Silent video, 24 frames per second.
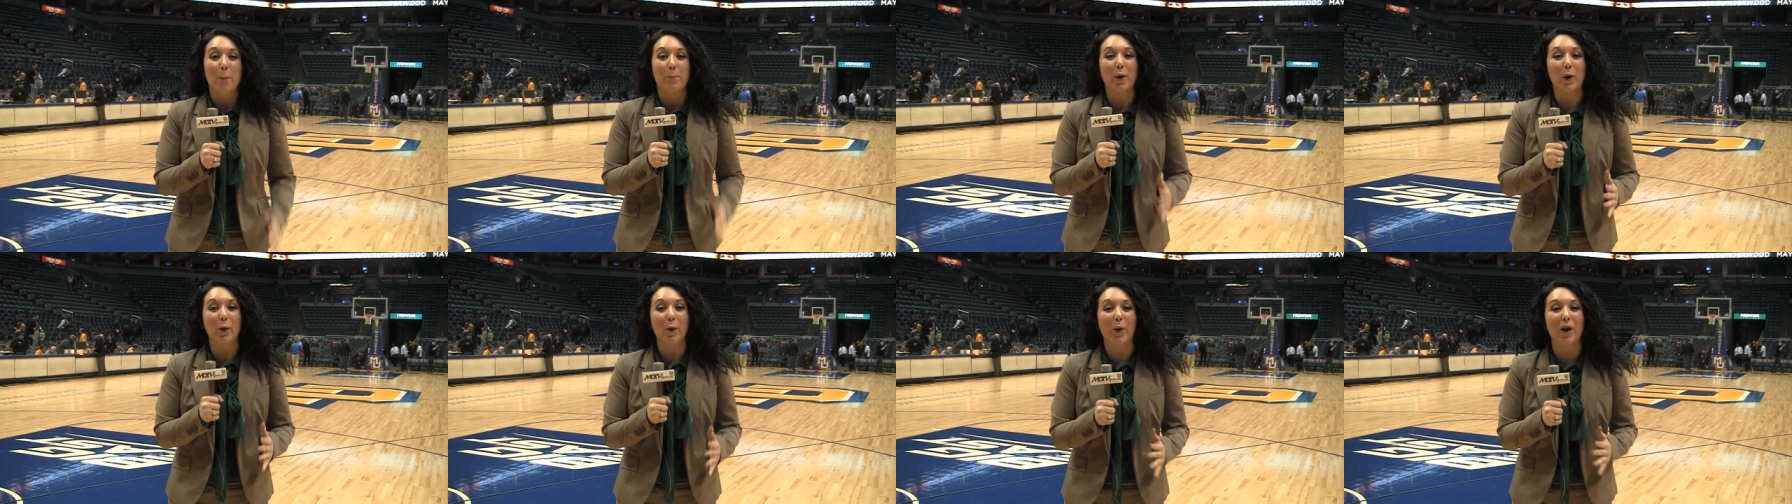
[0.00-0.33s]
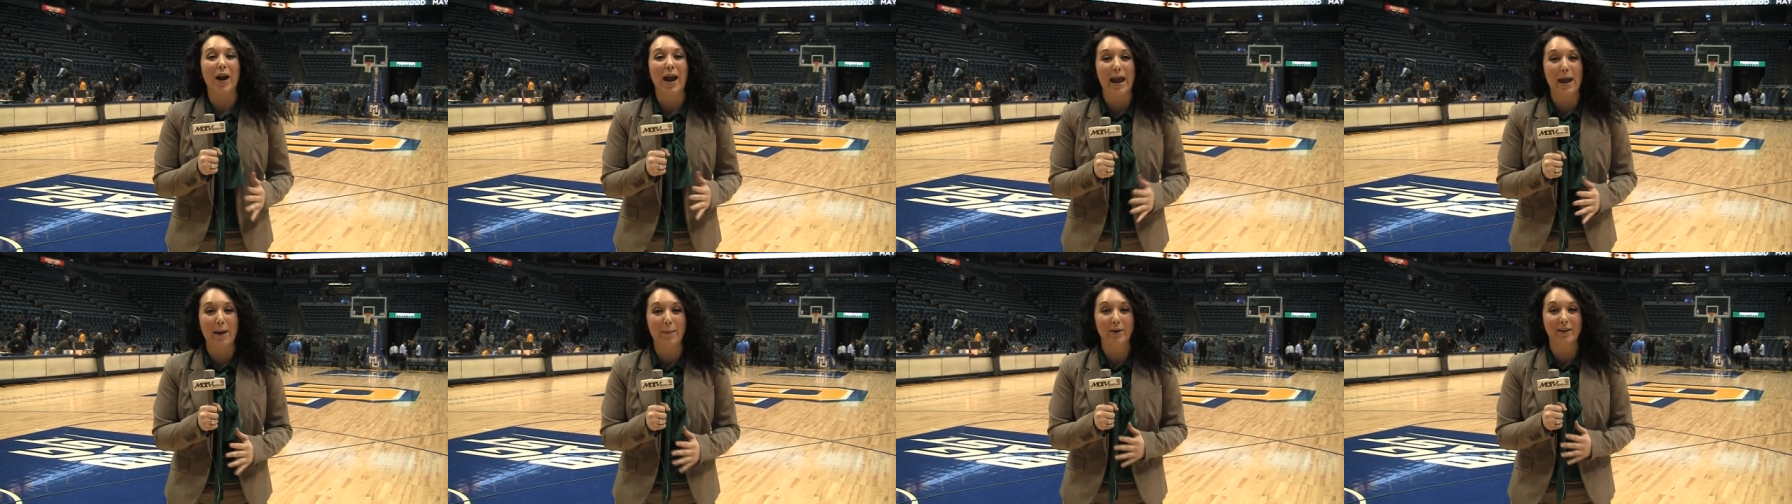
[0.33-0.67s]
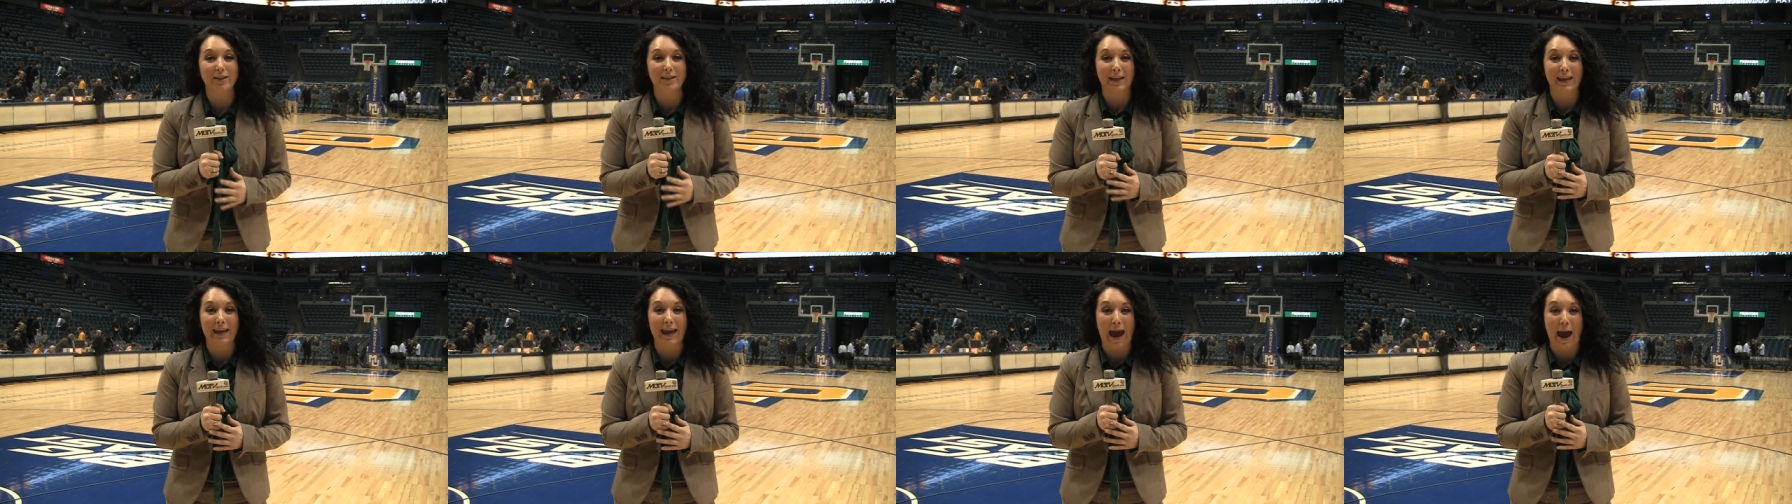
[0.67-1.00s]
but were
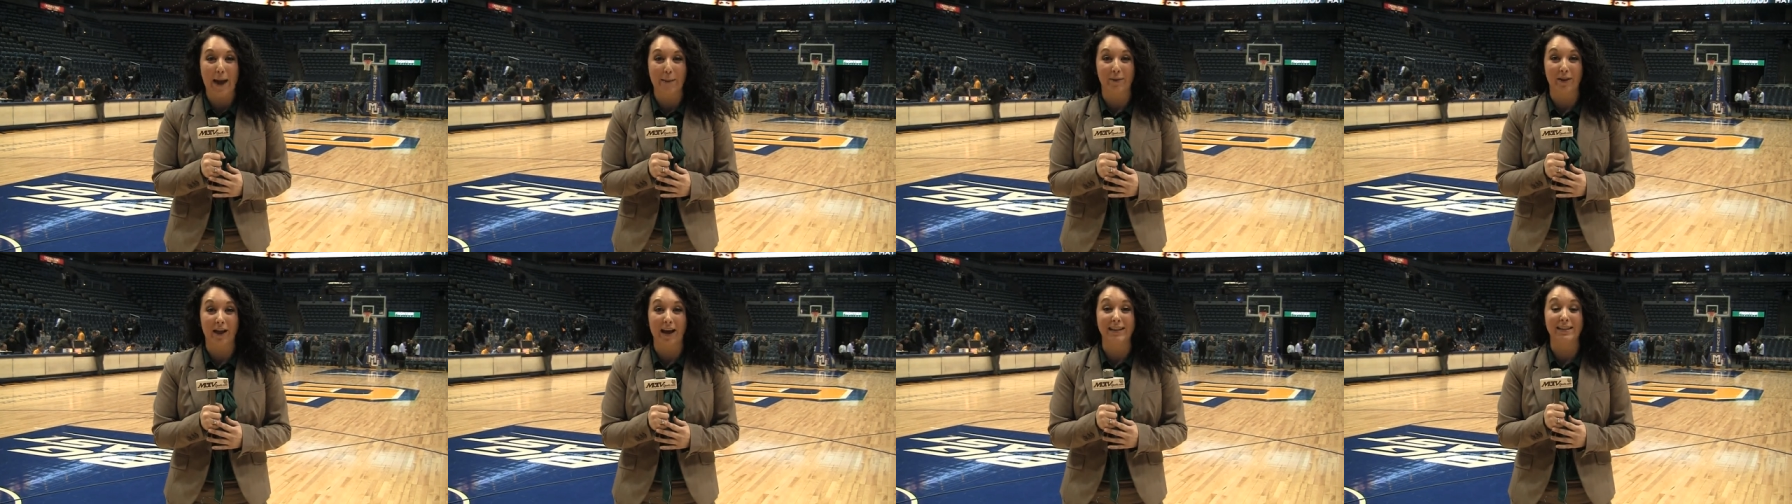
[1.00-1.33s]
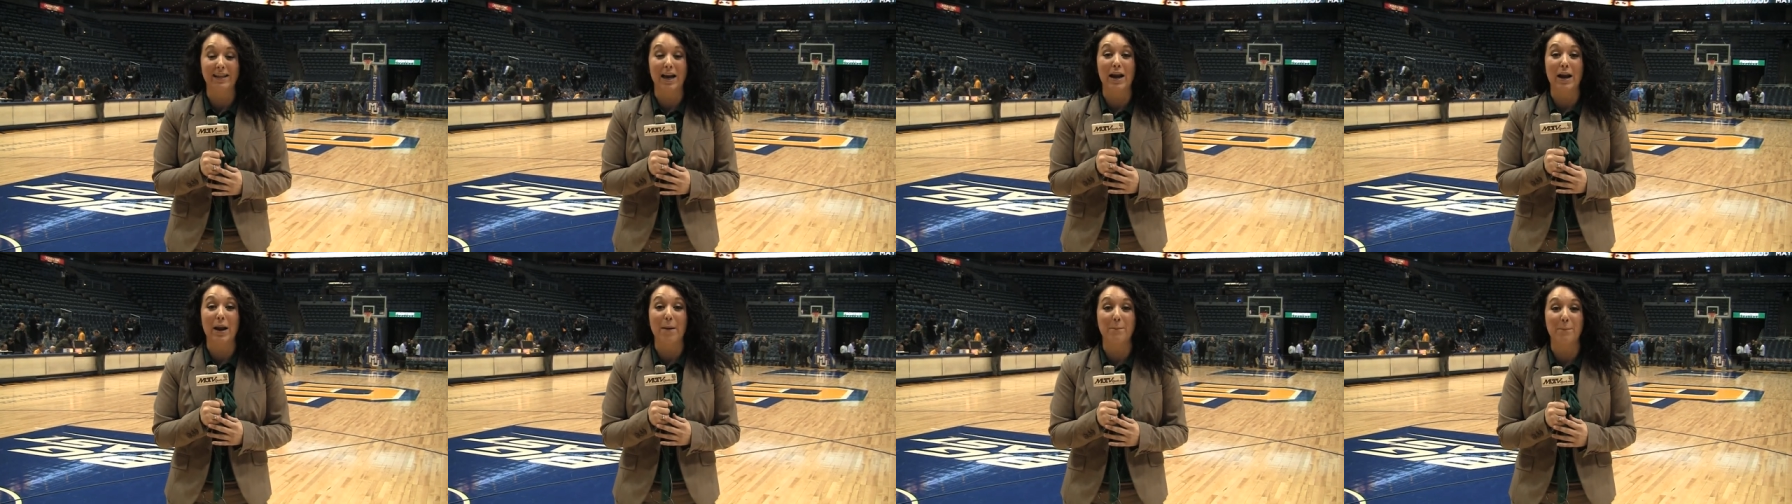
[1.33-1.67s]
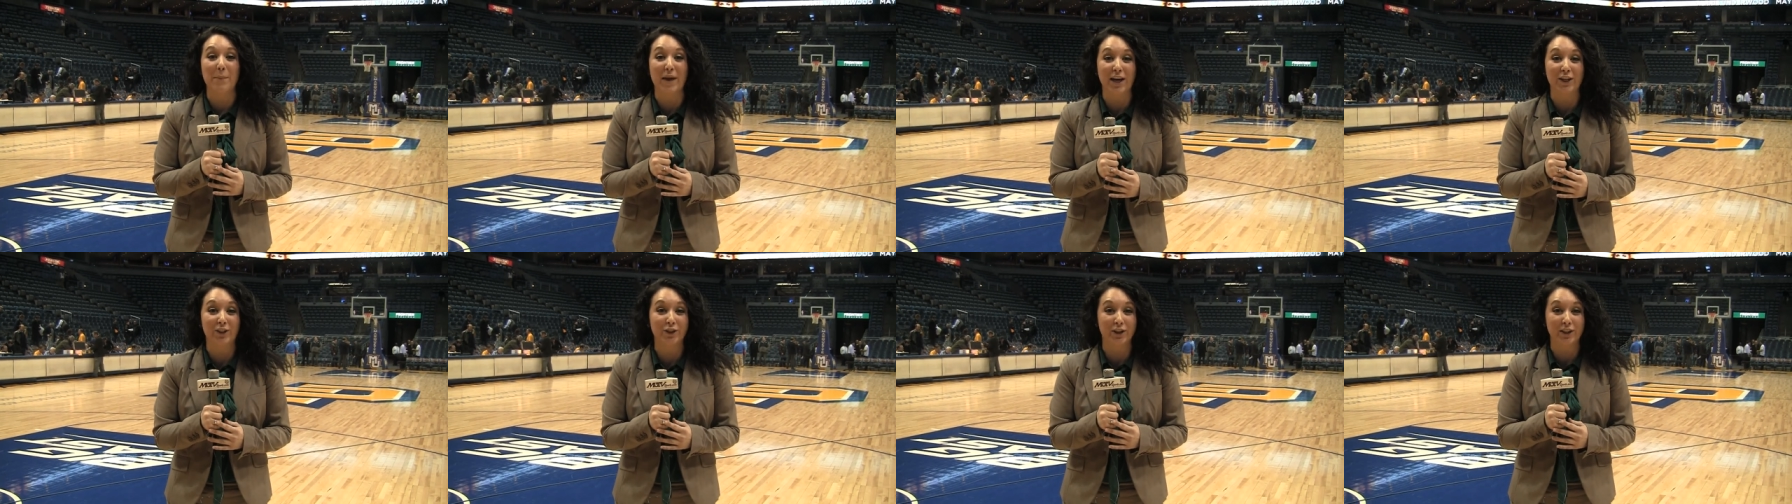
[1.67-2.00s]
able to capitalize on a
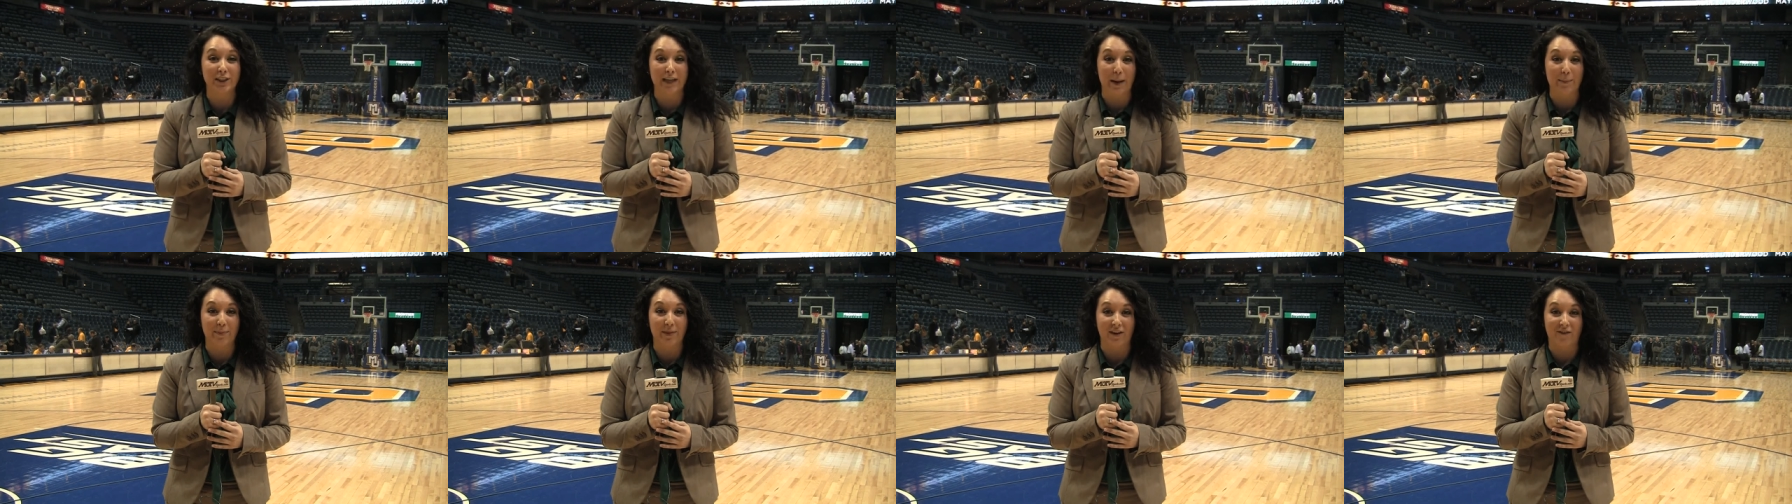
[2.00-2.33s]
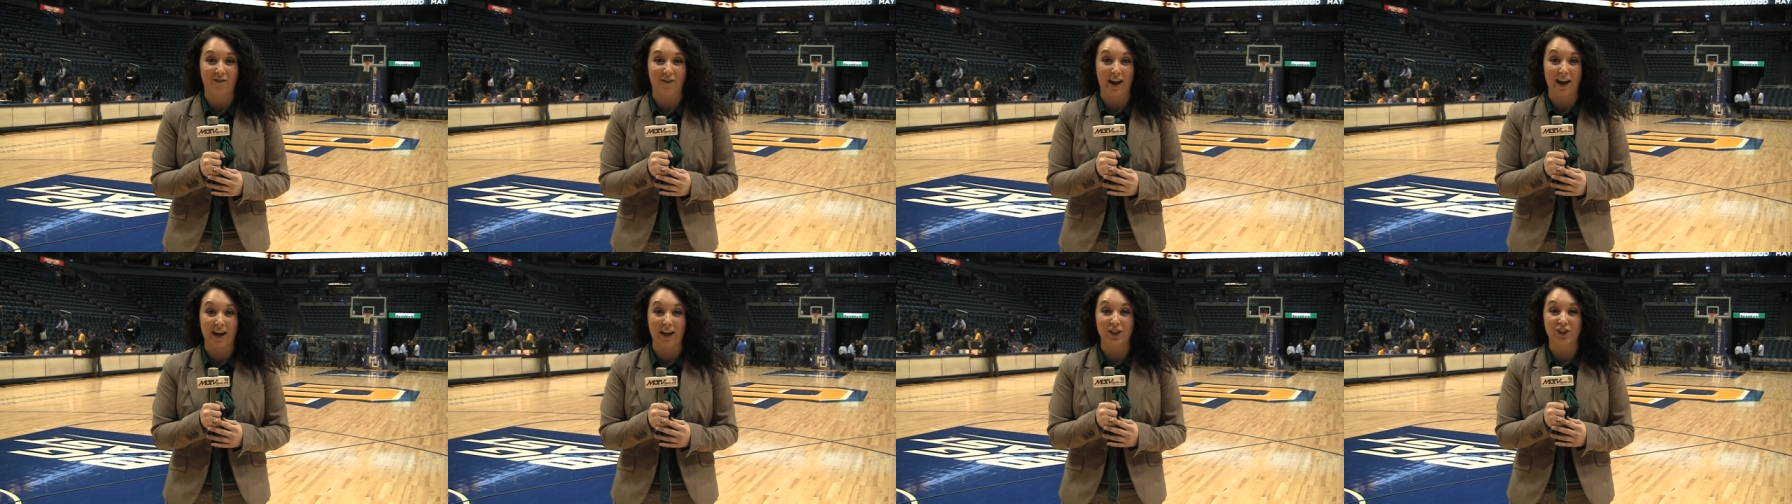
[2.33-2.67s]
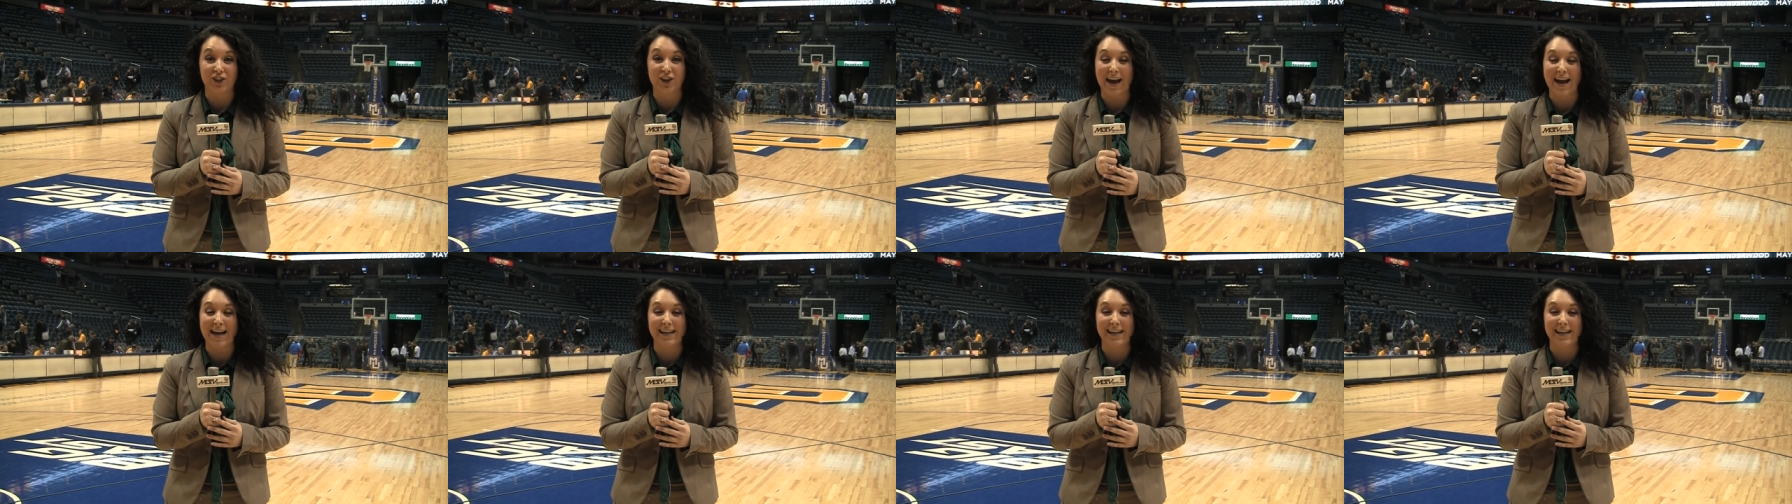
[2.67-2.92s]
major depth advantage